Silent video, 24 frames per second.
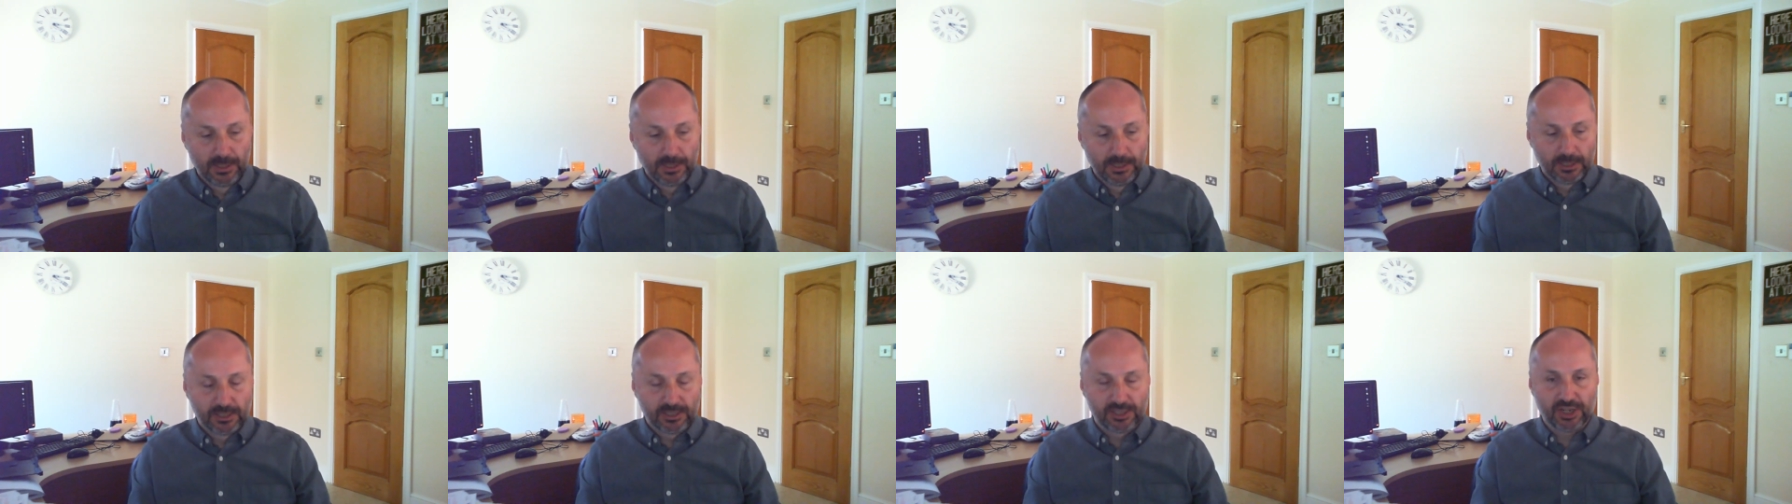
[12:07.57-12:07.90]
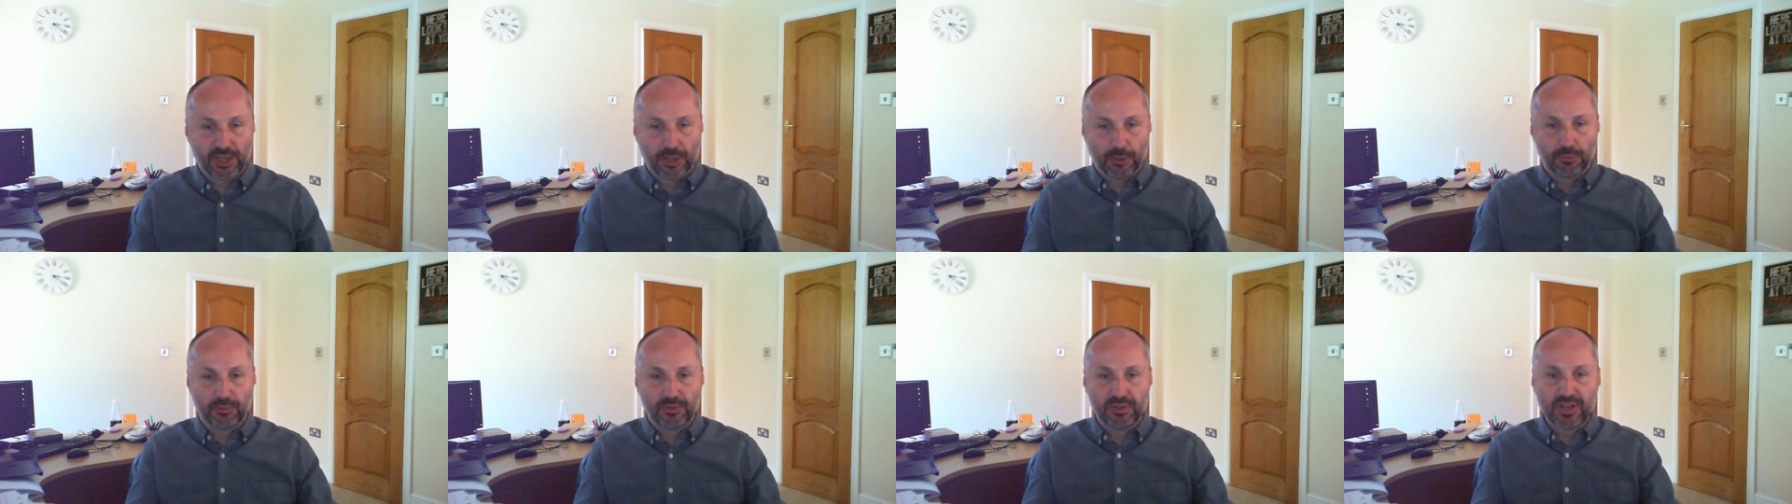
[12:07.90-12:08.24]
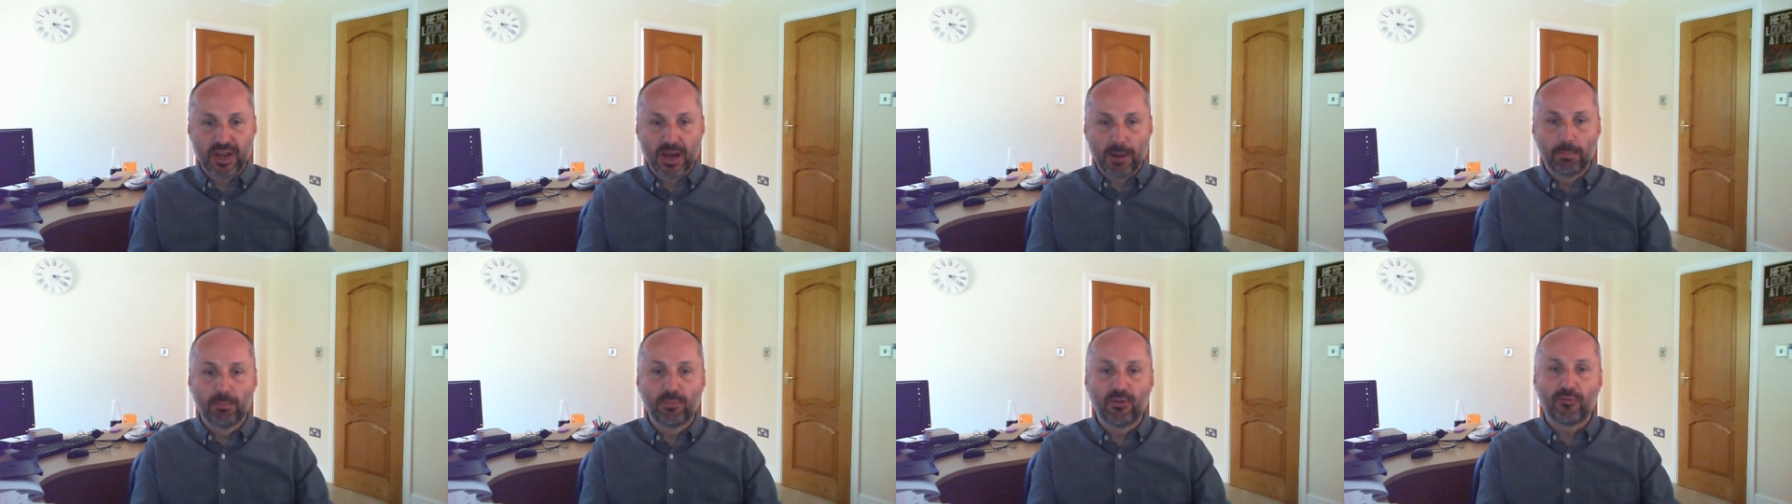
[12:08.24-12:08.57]
So
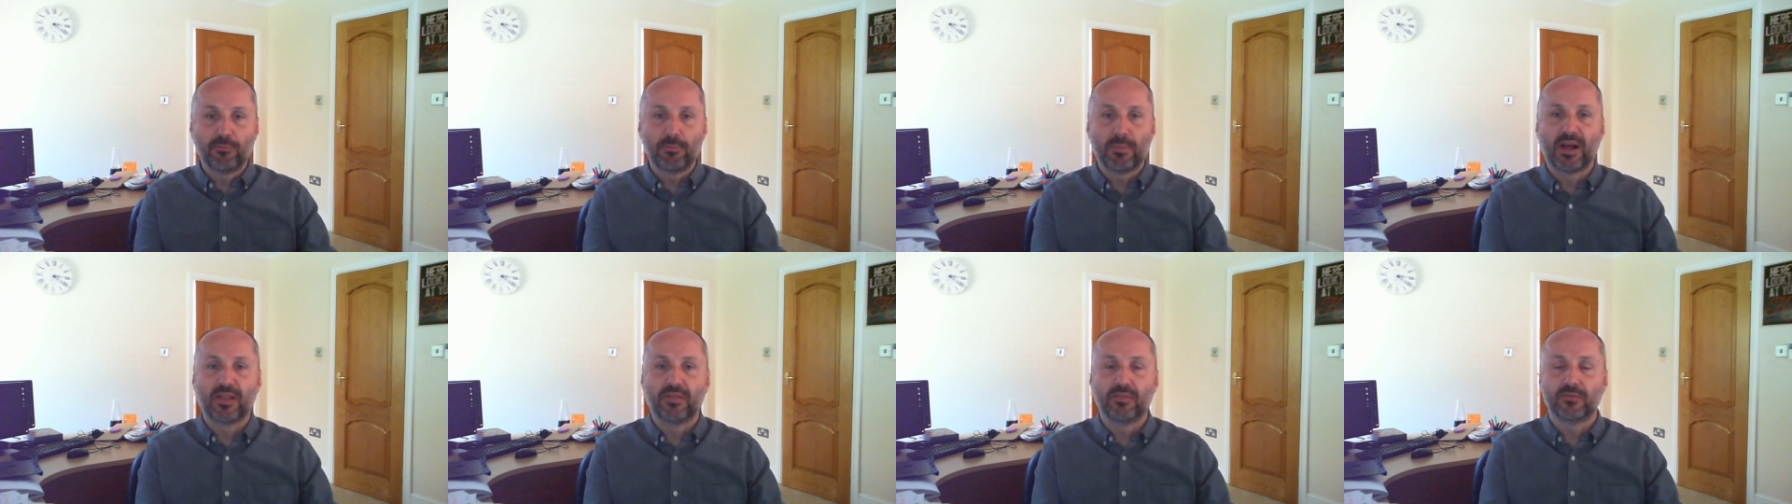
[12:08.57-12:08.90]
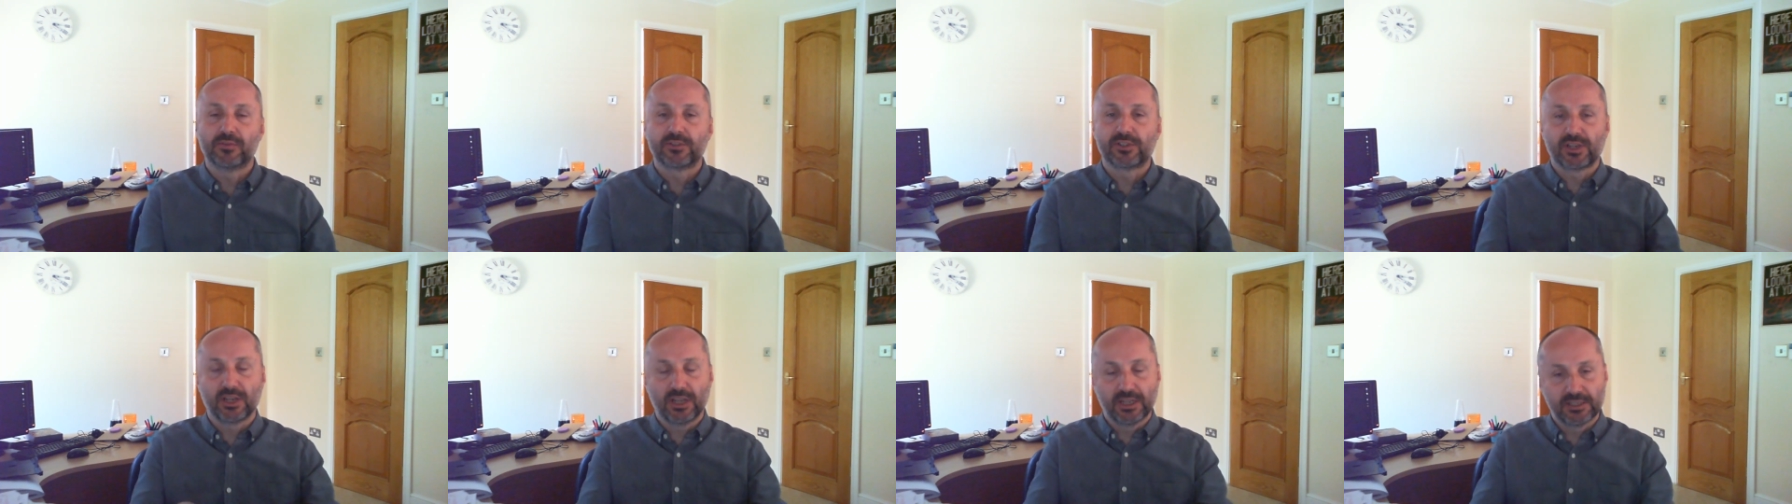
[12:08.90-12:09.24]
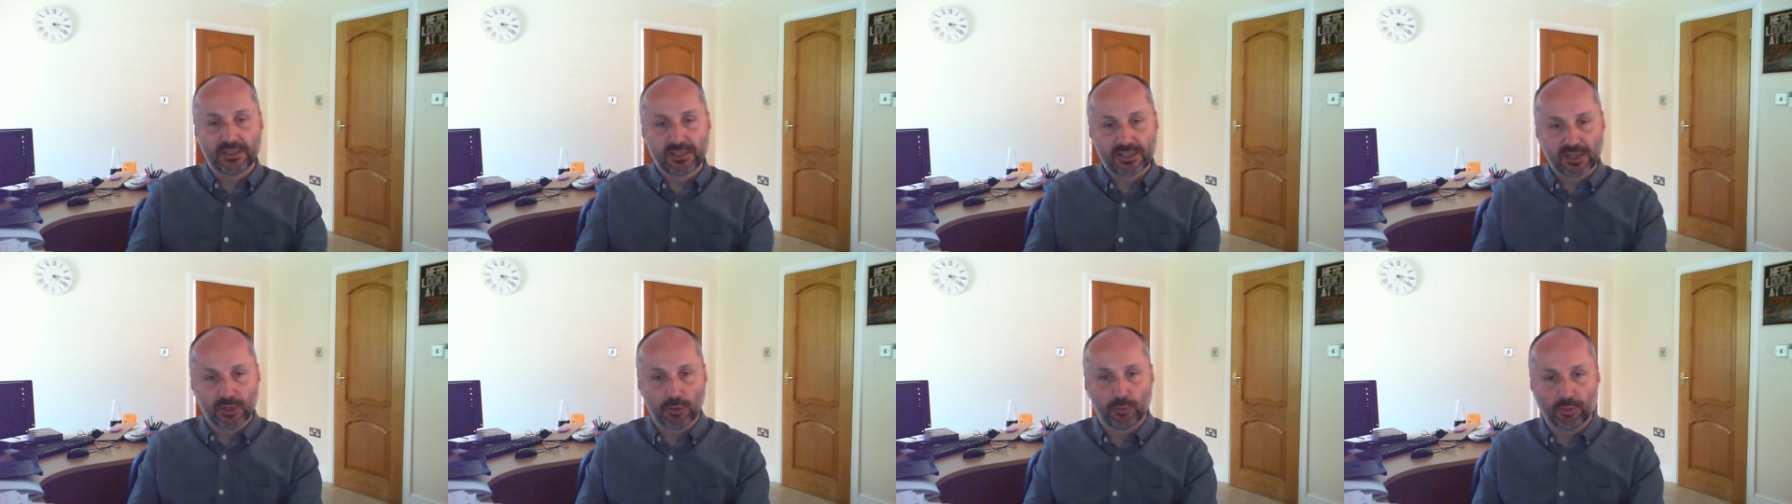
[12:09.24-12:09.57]
number of months
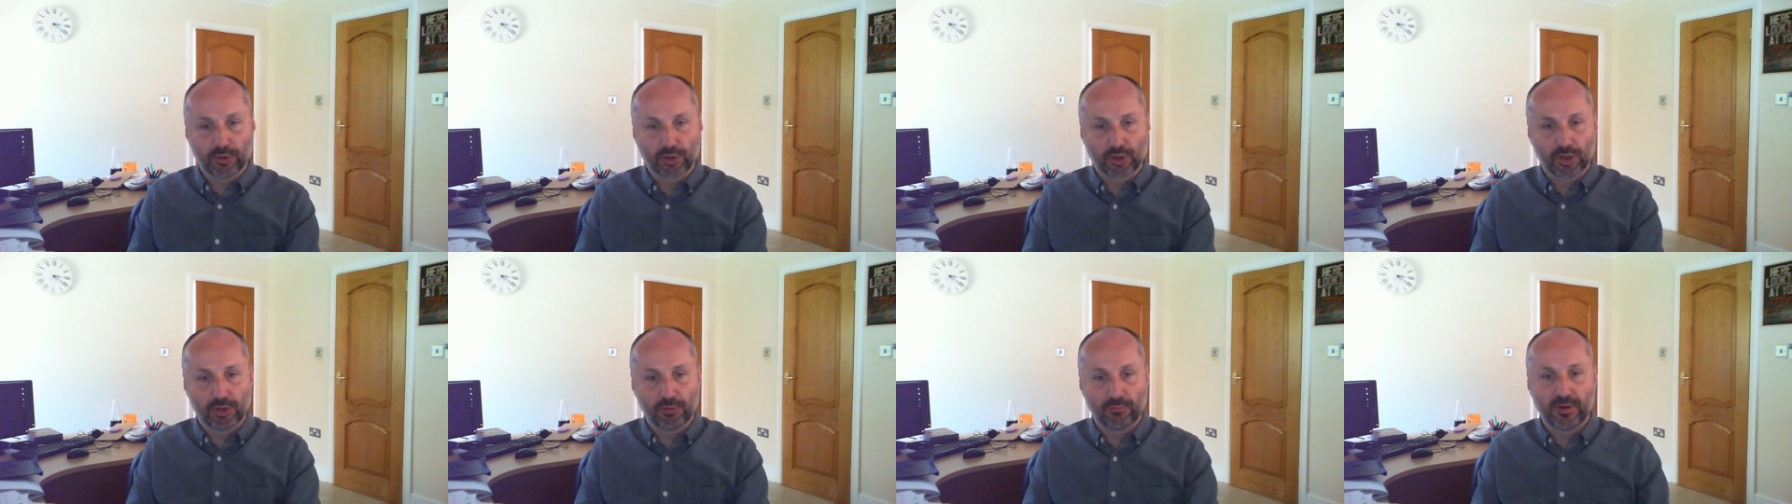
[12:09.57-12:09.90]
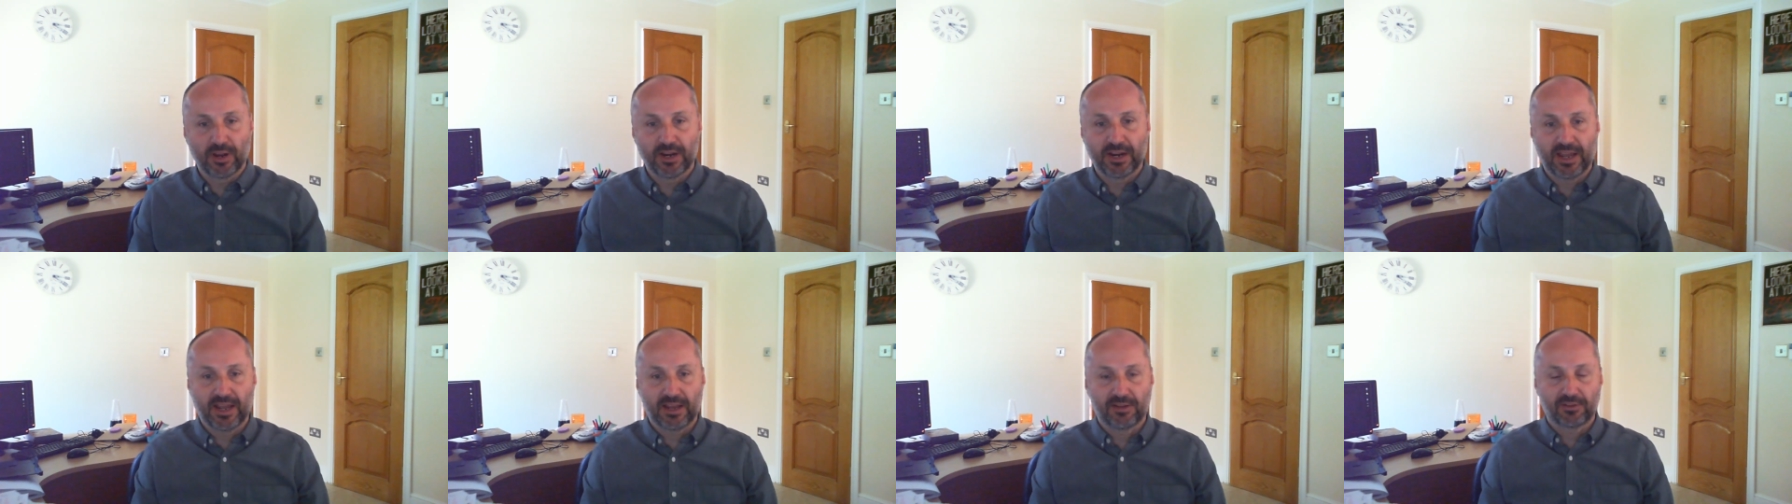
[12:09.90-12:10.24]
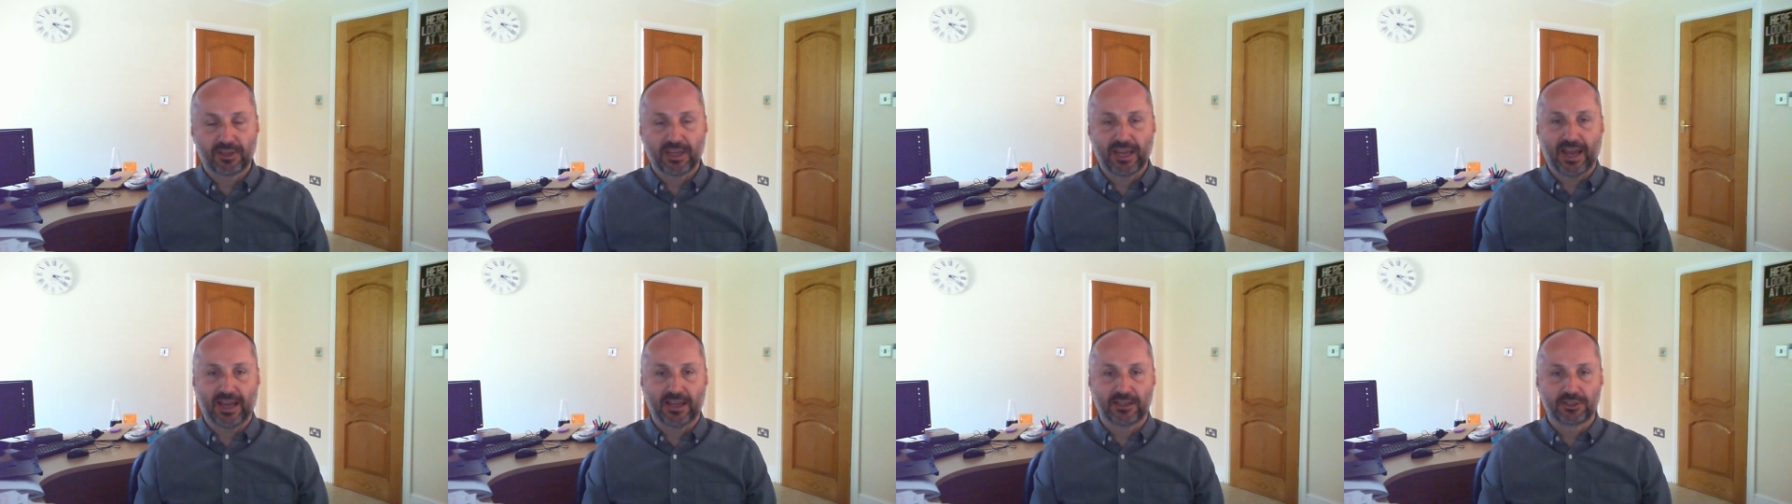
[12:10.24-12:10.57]
until you're going to run out of
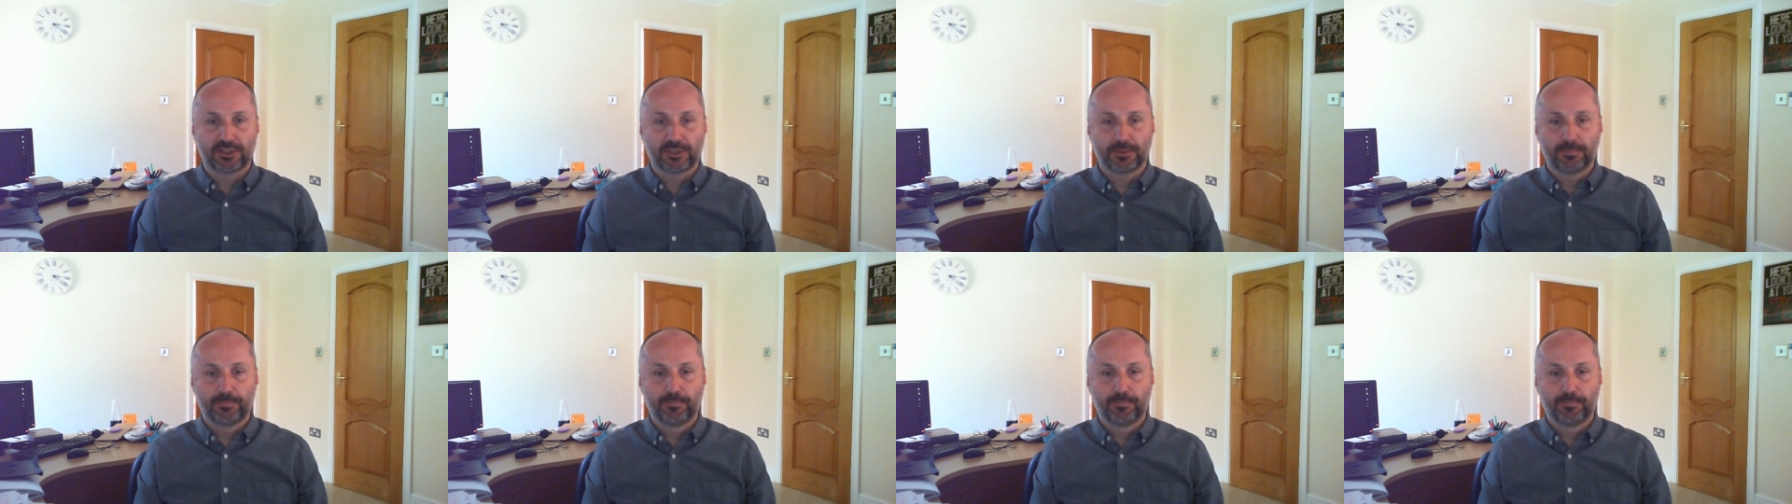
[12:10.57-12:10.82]
cash.